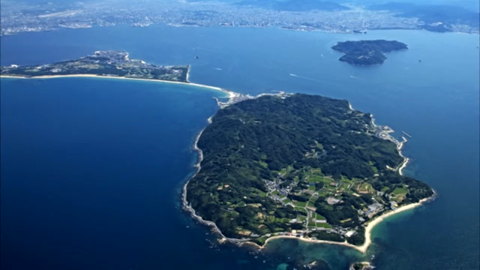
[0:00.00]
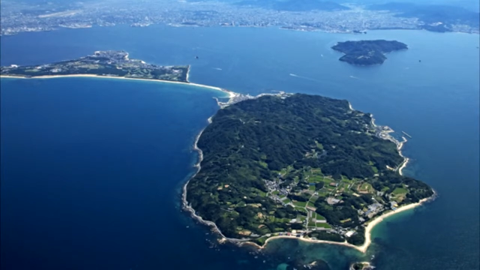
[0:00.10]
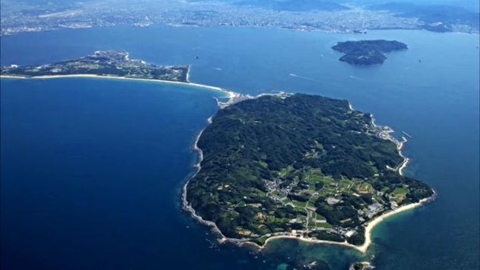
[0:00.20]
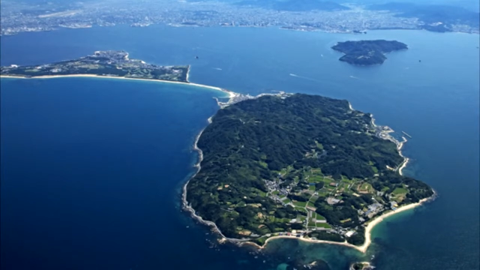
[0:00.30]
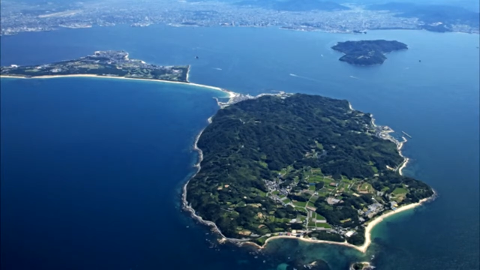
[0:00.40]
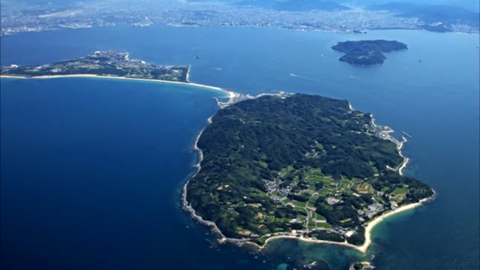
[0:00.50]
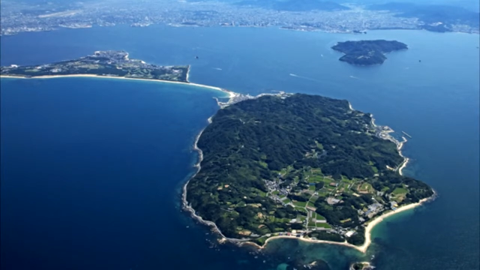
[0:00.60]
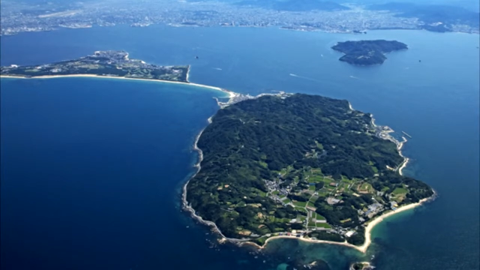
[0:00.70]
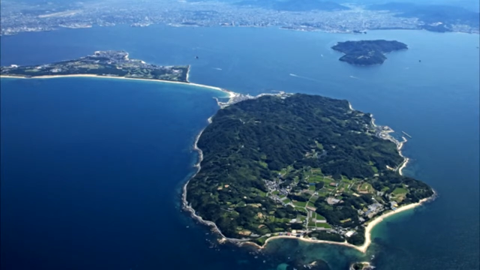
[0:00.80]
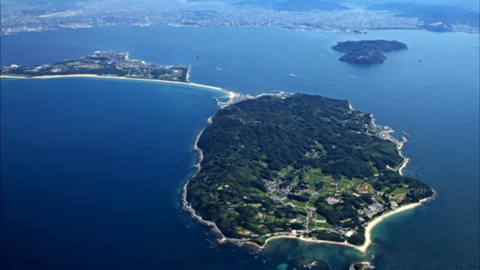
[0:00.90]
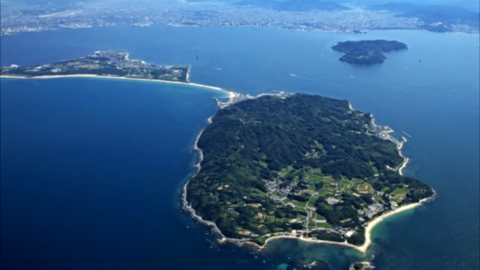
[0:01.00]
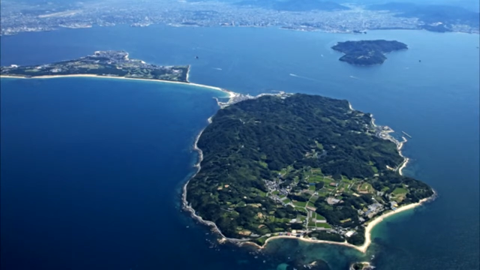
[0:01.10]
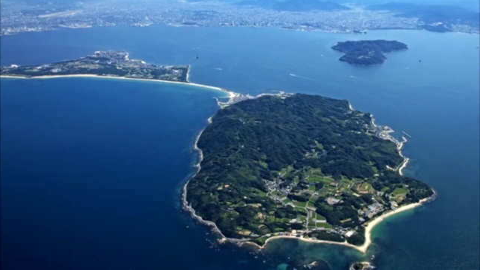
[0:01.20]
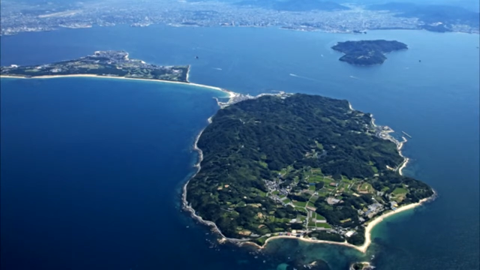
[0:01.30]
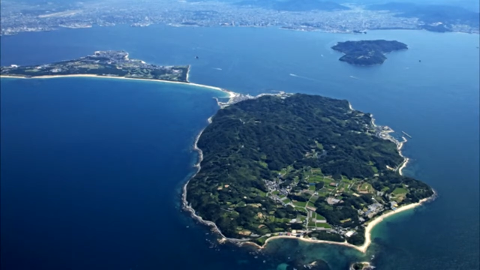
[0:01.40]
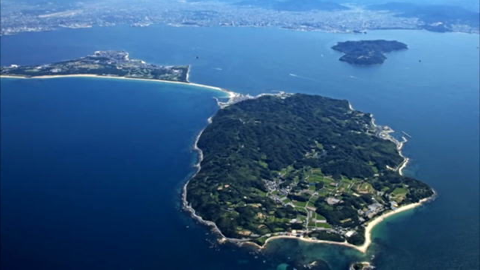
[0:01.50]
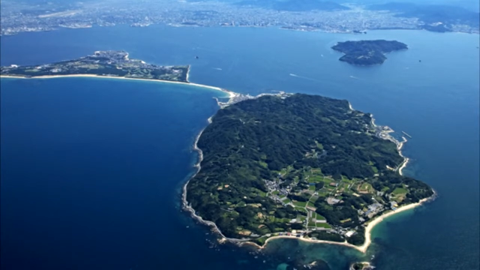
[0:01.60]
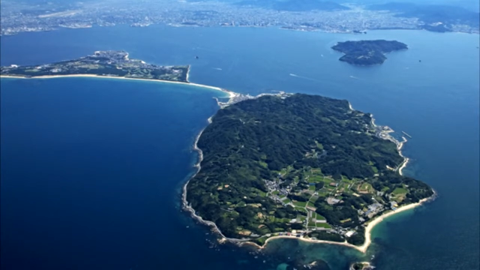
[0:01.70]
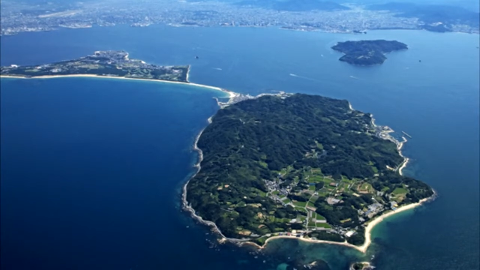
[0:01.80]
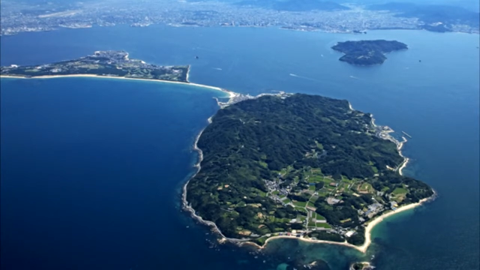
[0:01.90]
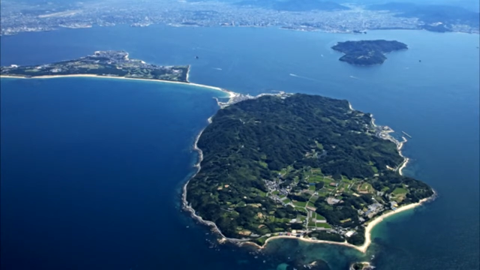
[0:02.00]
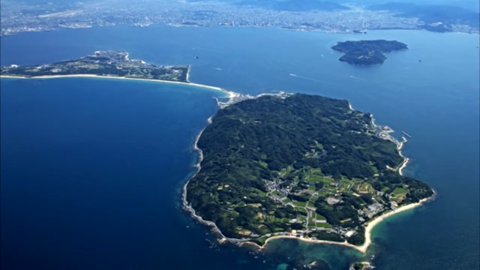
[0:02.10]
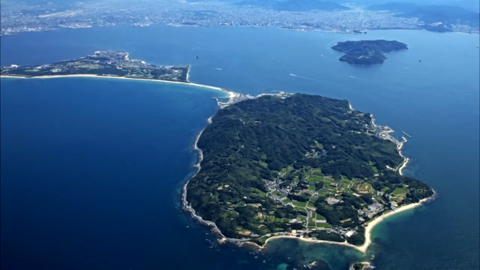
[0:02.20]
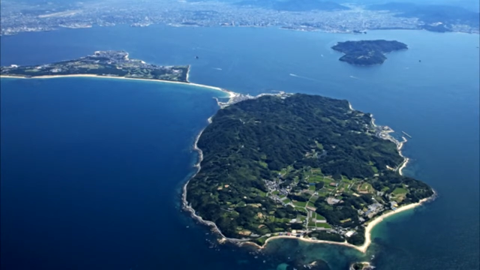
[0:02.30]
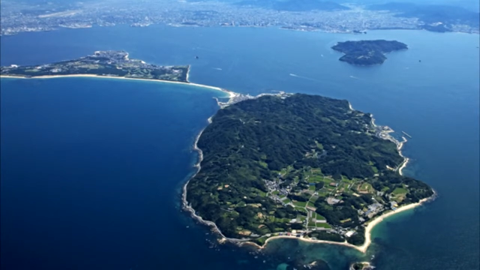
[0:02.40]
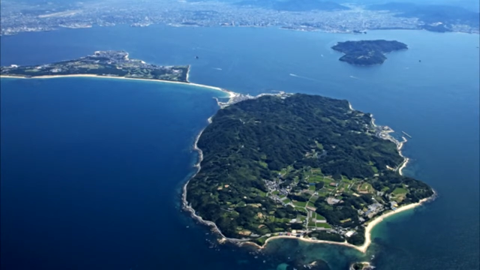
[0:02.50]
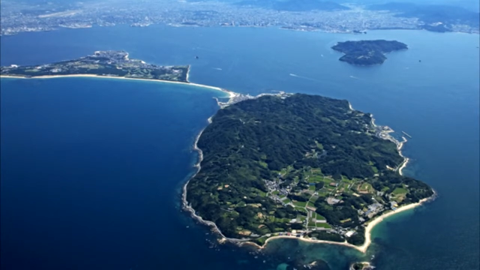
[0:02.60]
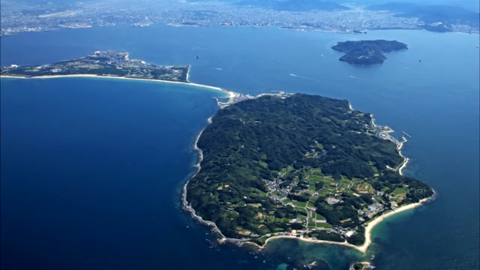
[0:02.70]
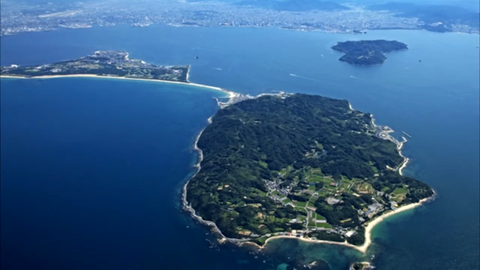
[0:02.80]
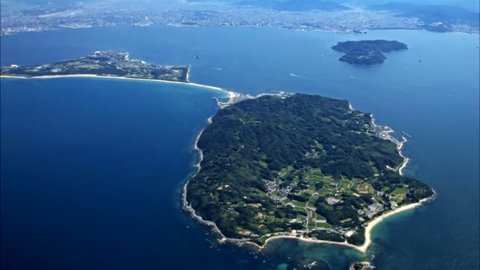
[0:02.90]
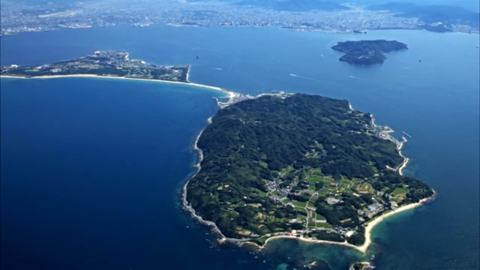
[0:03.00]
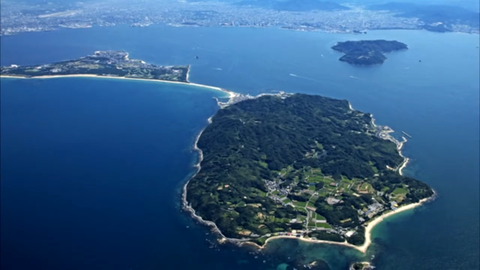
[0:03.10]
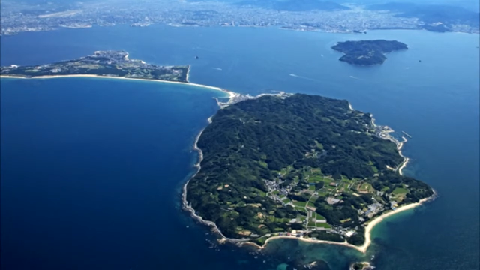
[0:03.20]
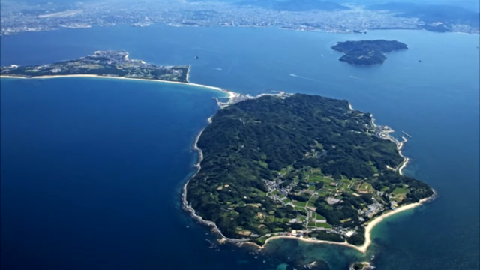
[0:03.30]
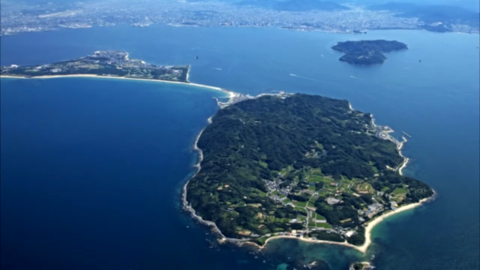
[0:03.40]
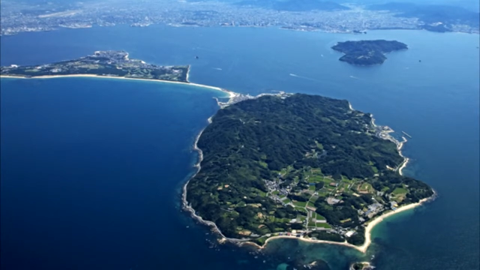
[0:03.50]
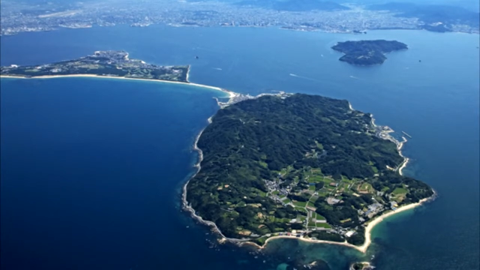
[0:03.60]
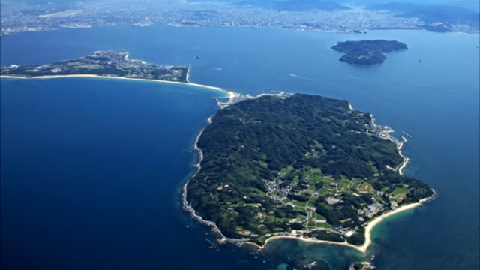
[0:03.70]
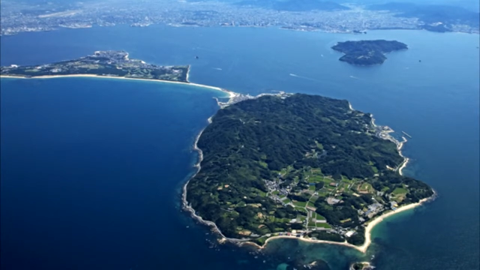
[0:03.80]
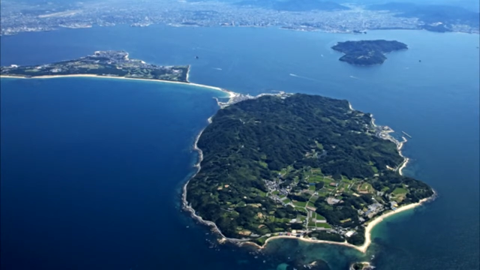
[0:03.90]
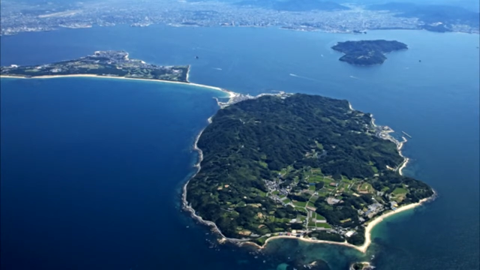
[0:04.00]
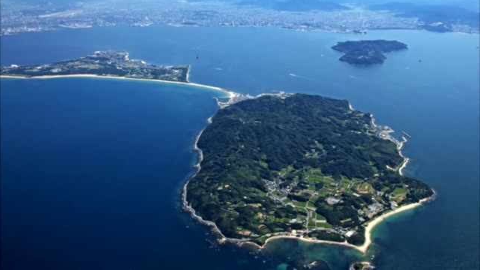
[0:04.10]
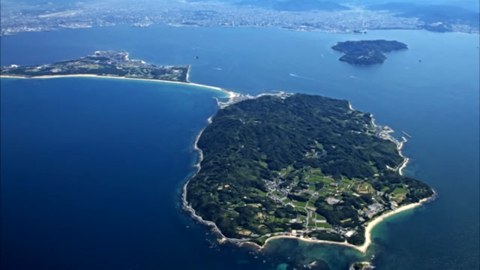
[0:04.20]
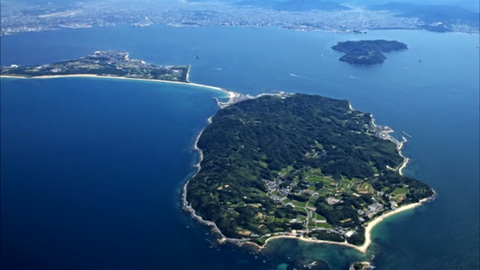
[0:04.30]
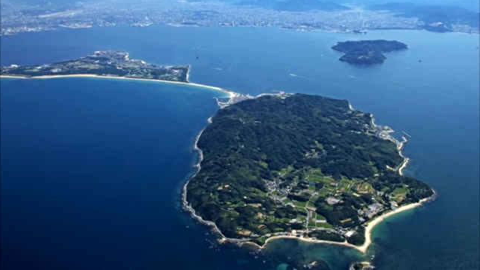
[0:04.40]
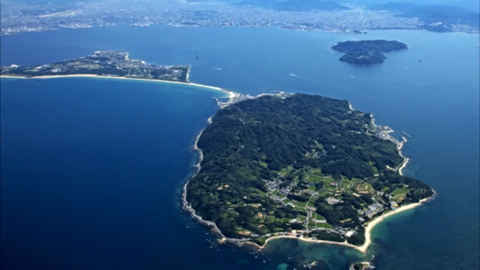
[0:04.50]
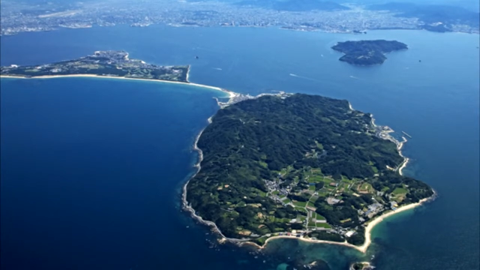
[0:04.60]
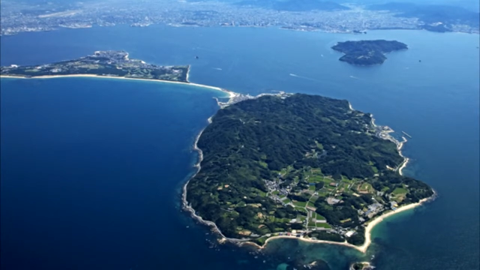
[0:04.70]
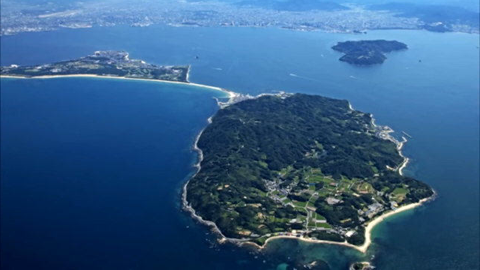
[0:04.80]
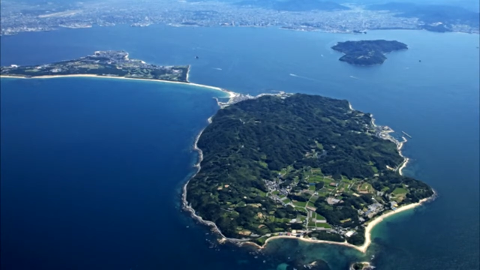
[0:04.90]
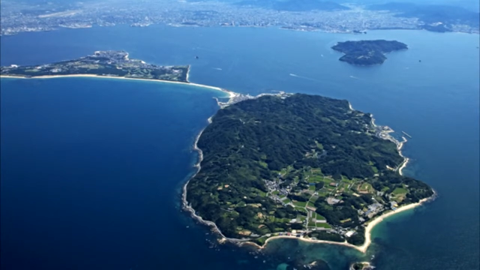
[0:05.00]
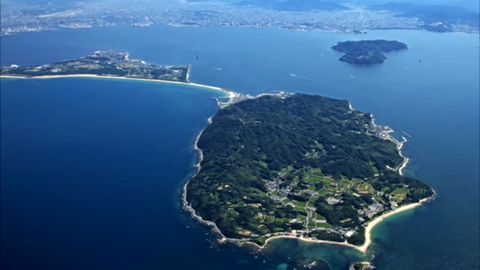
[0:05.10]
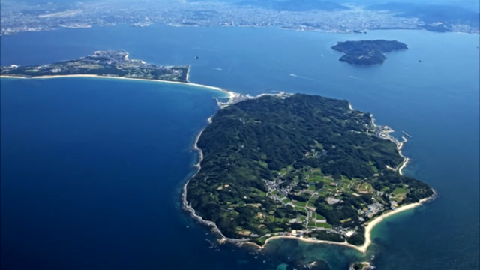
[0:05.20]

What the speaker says: No face is visible, so there are no lips to read.